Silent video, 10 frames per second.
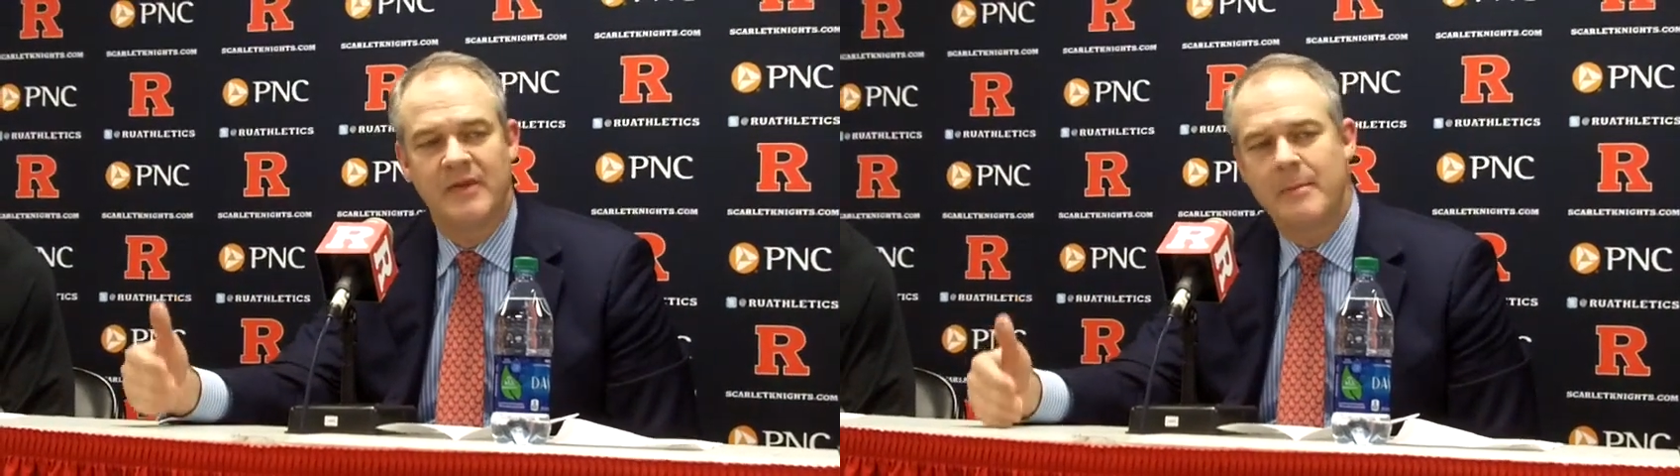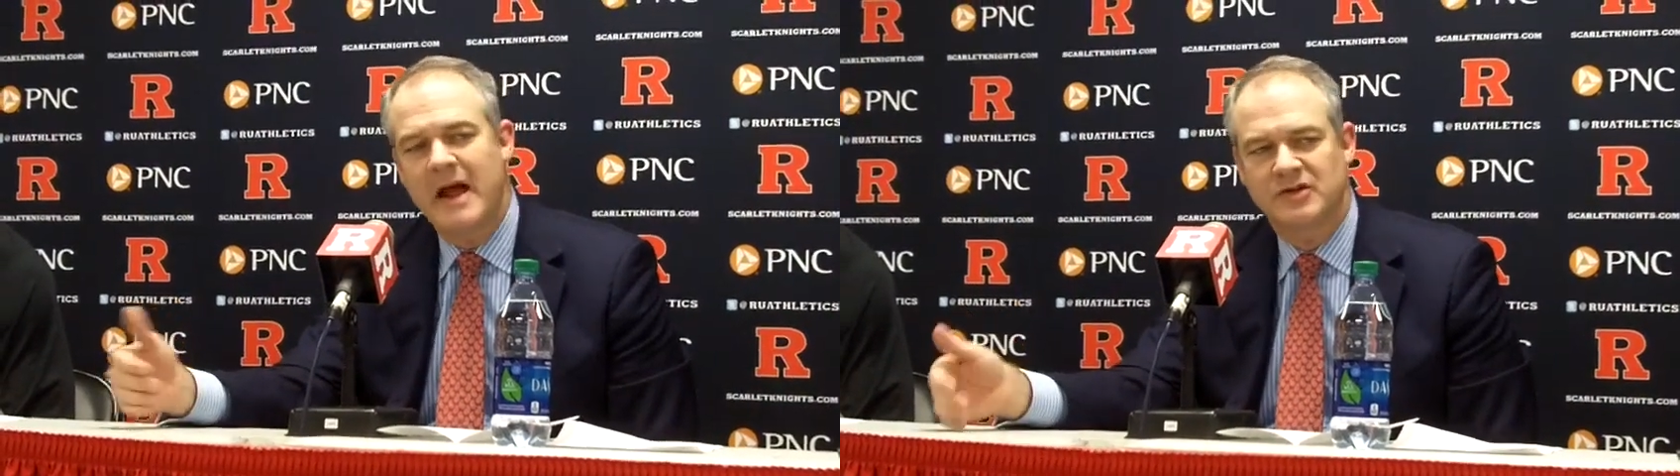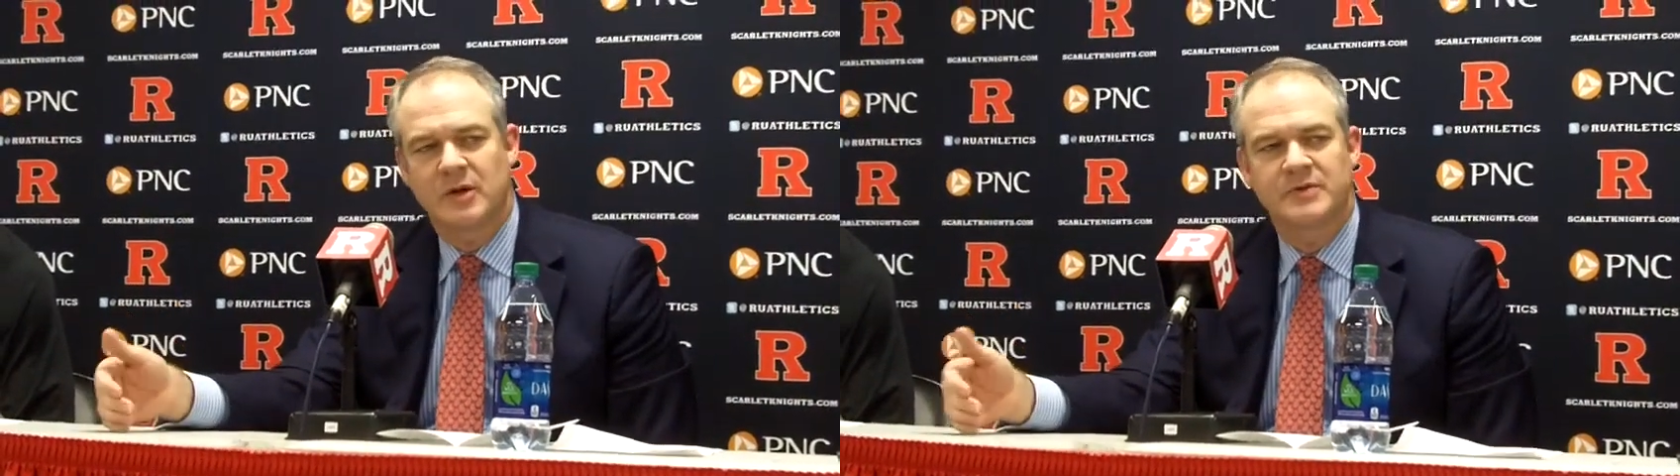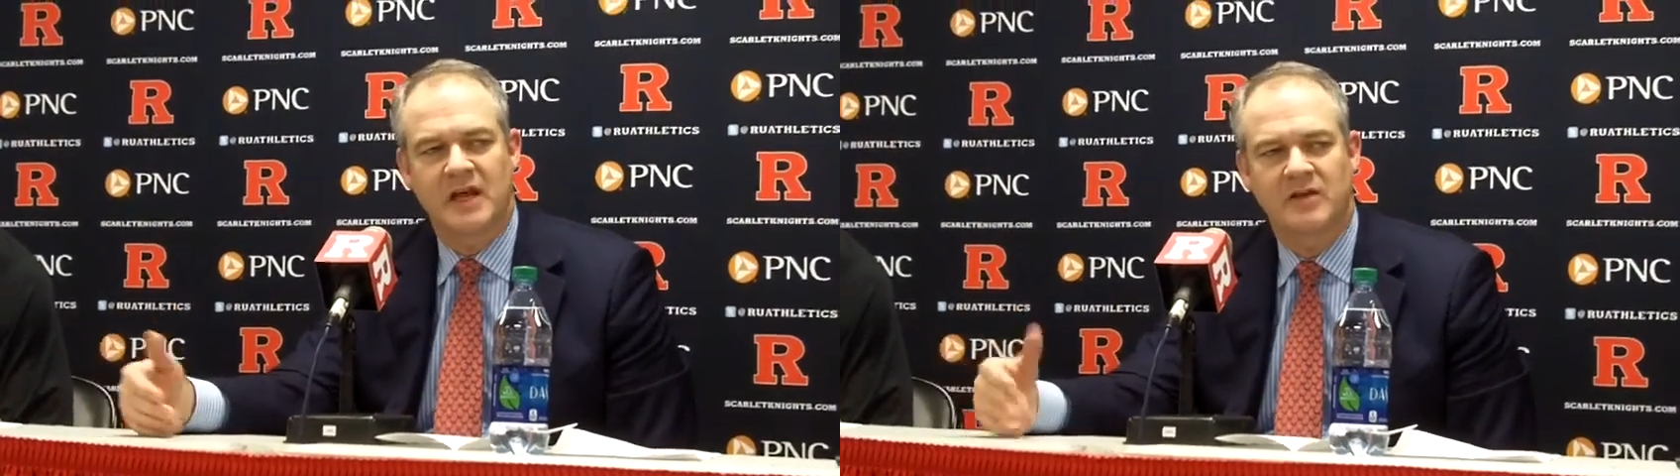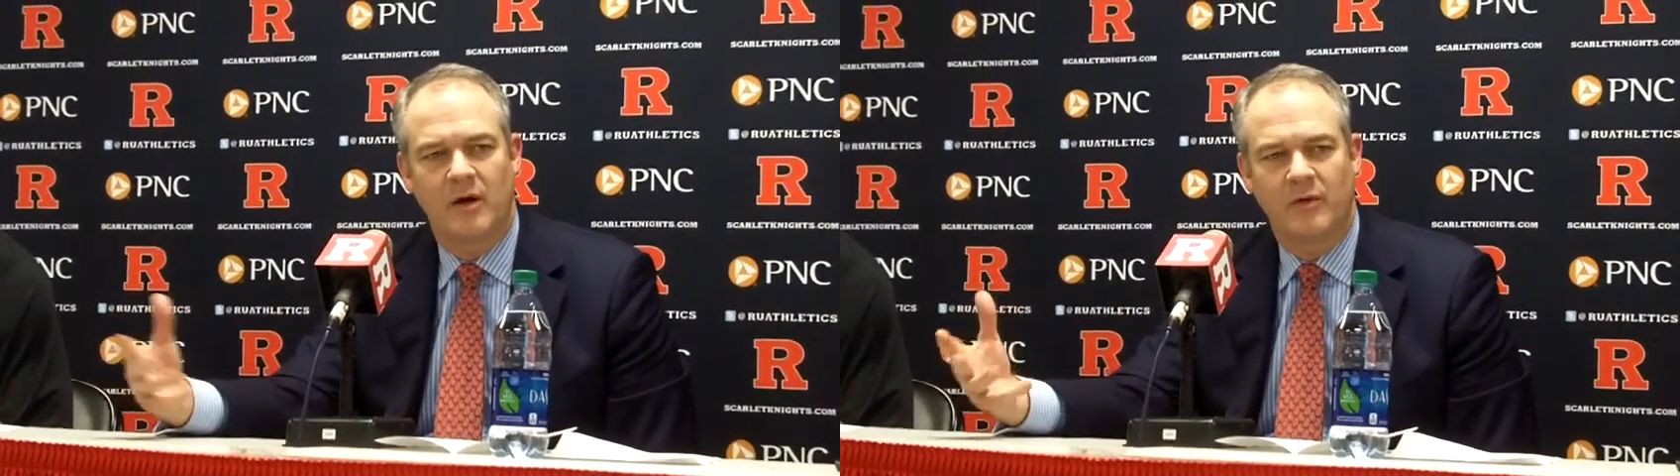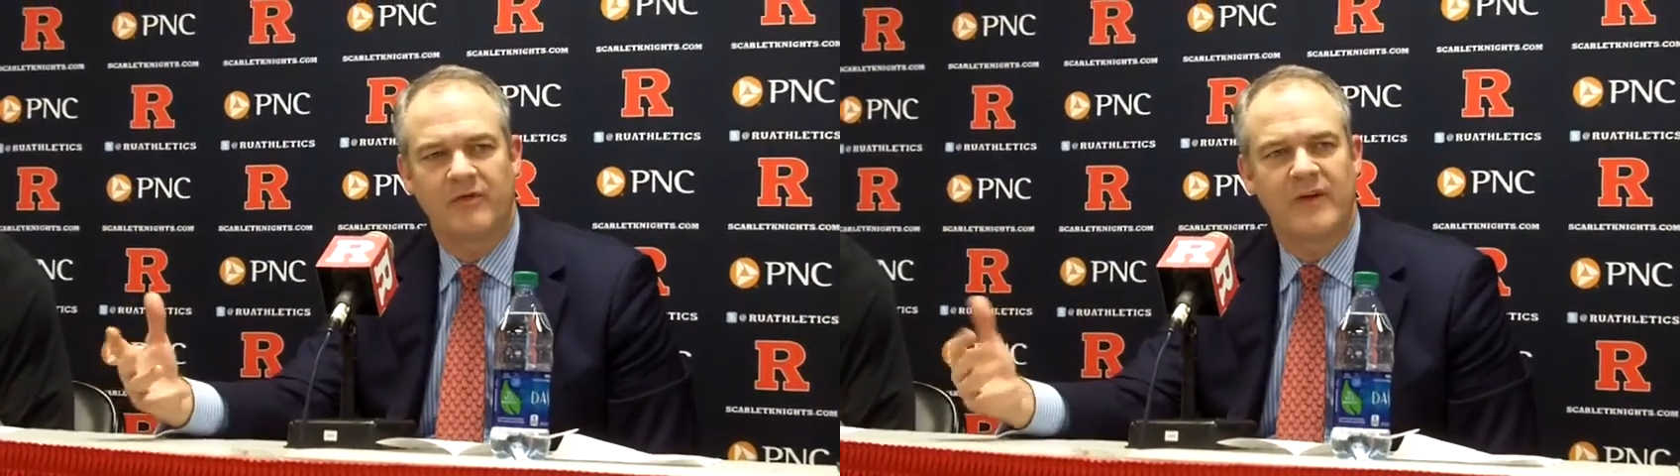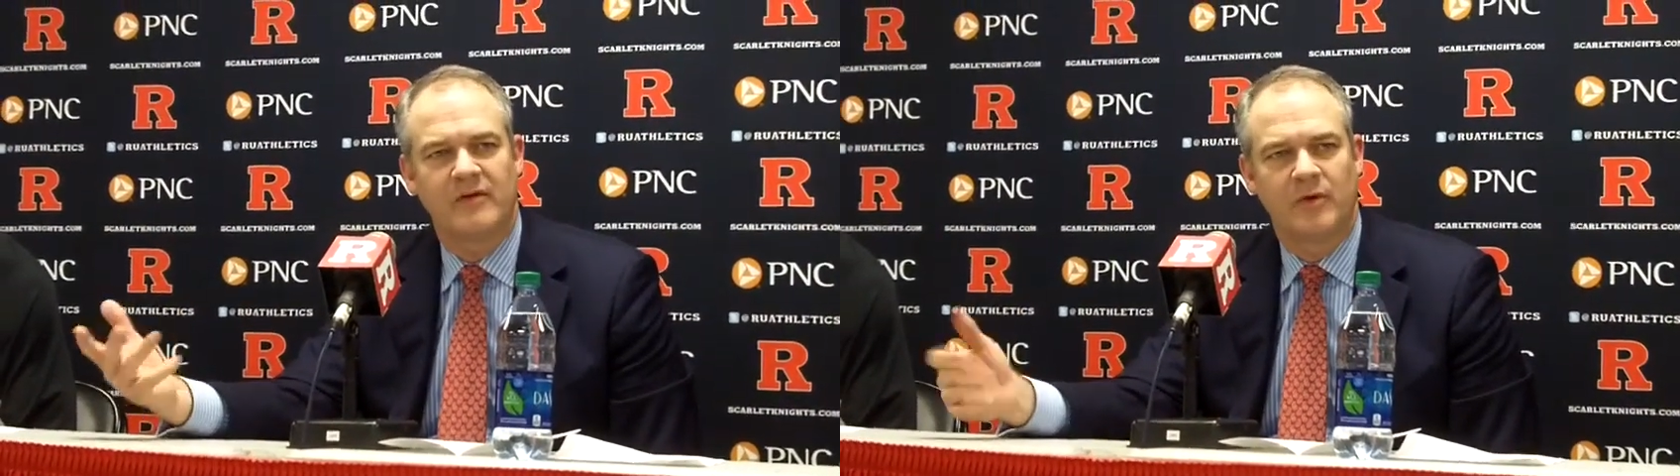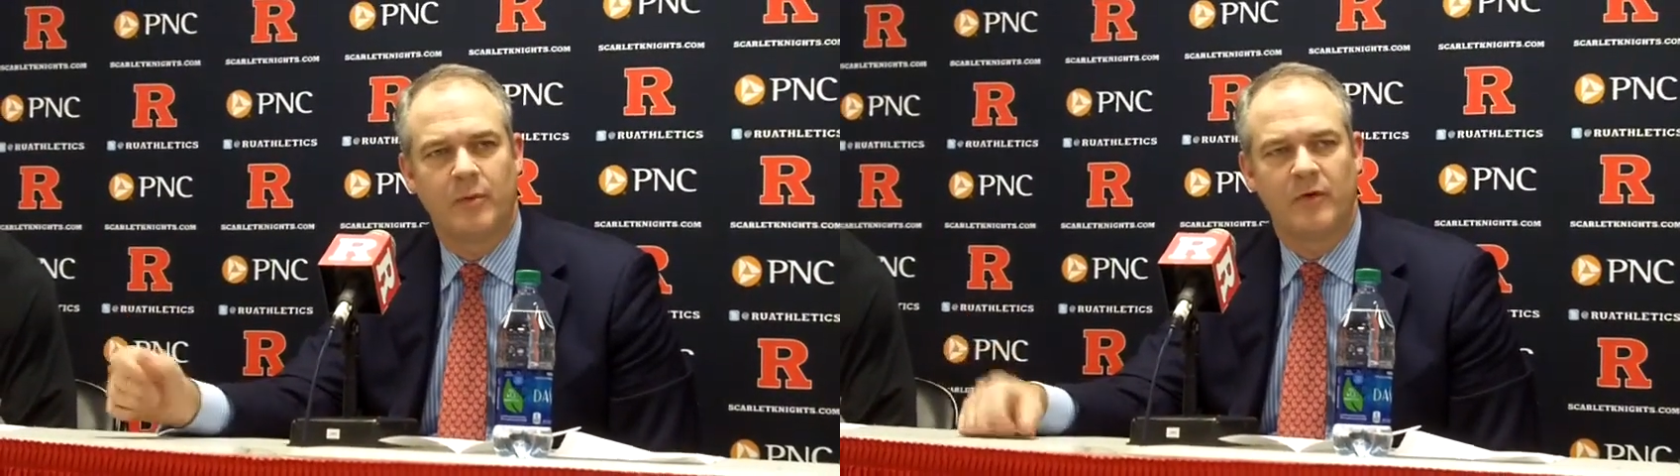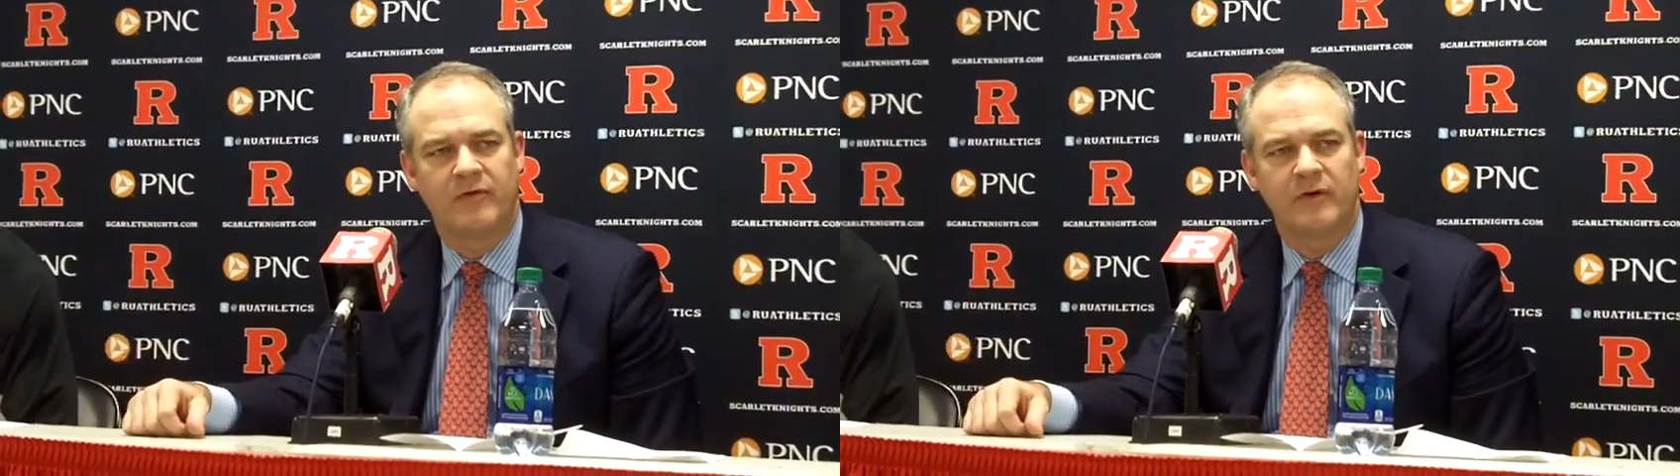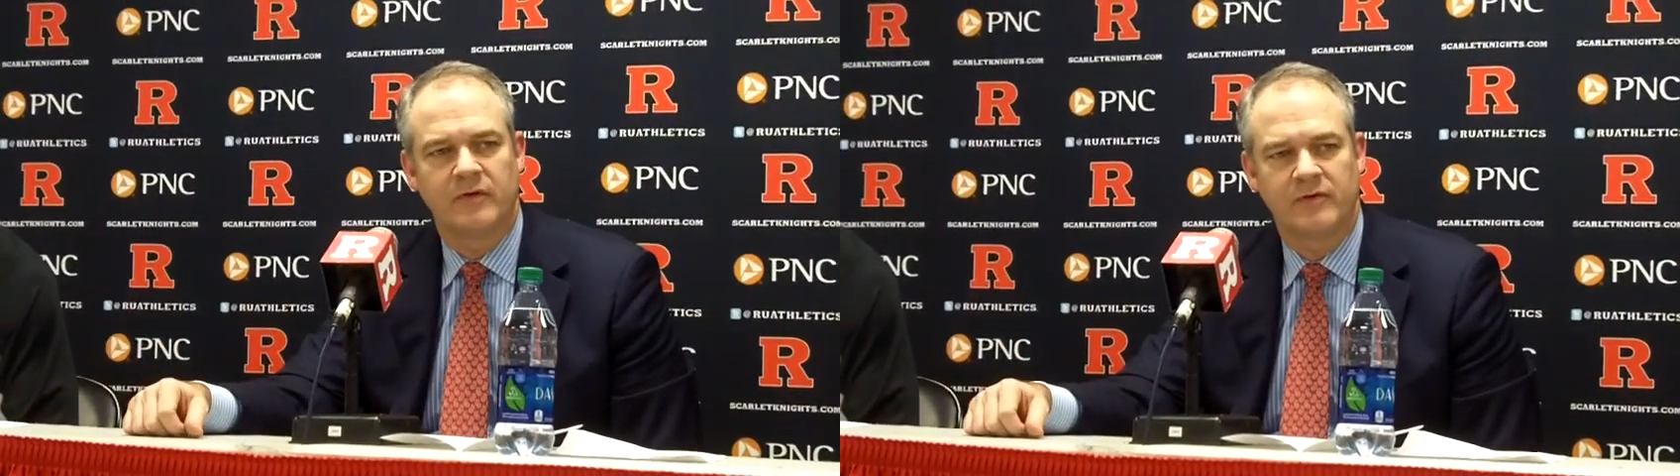and the matchups I thought were favorable
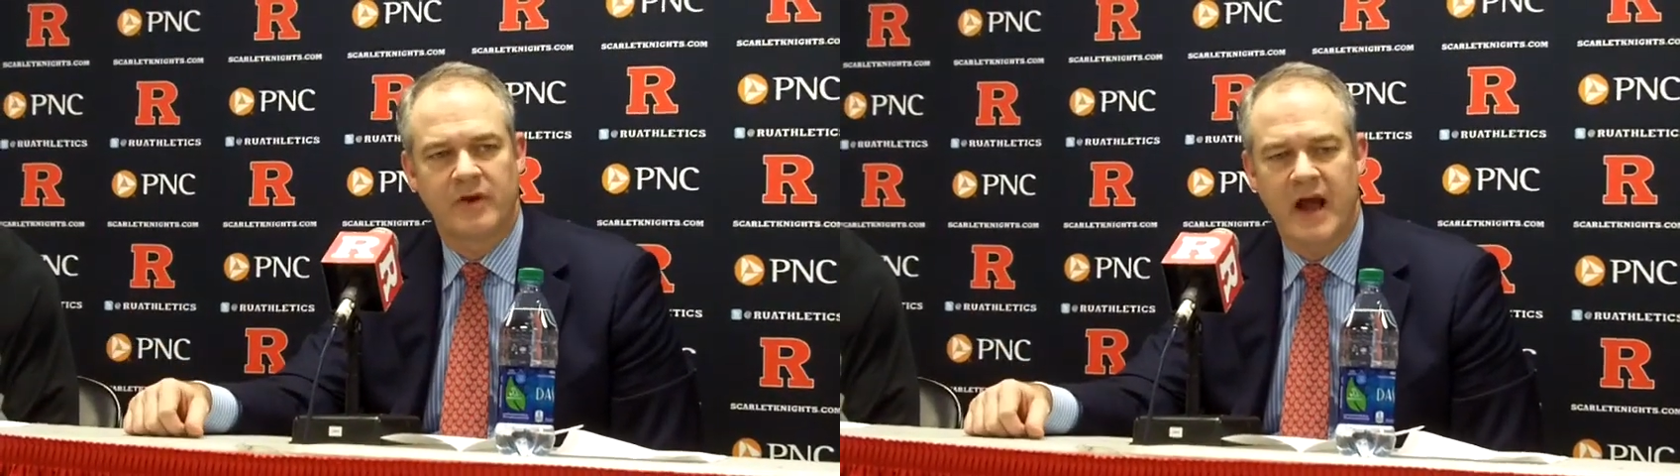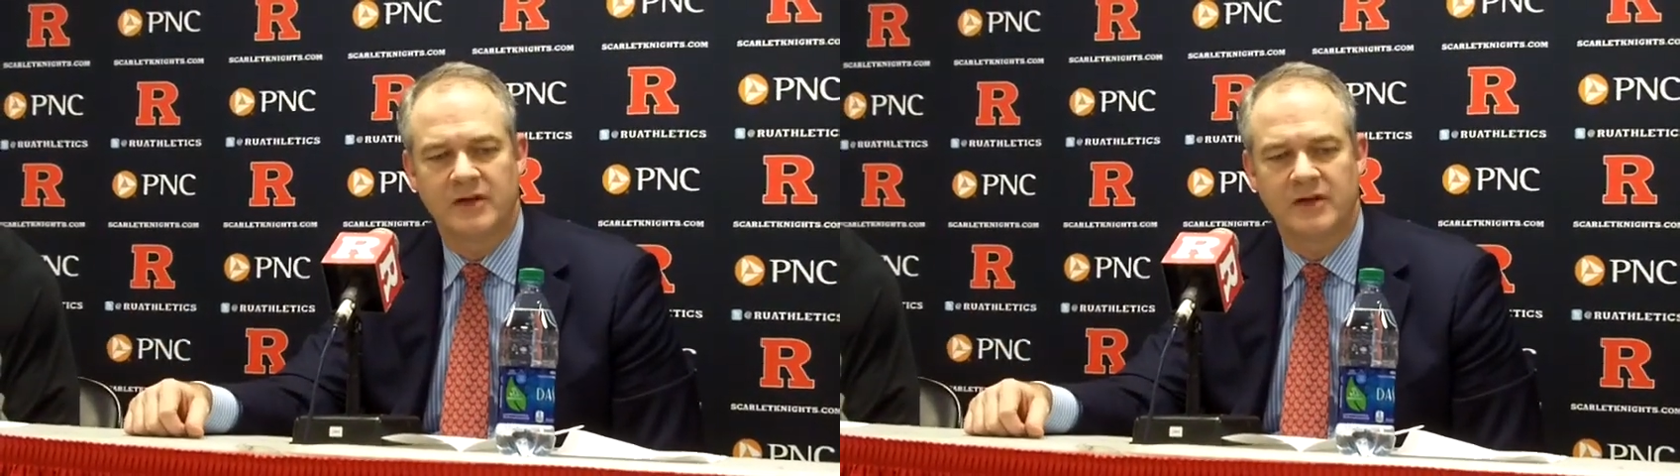for, for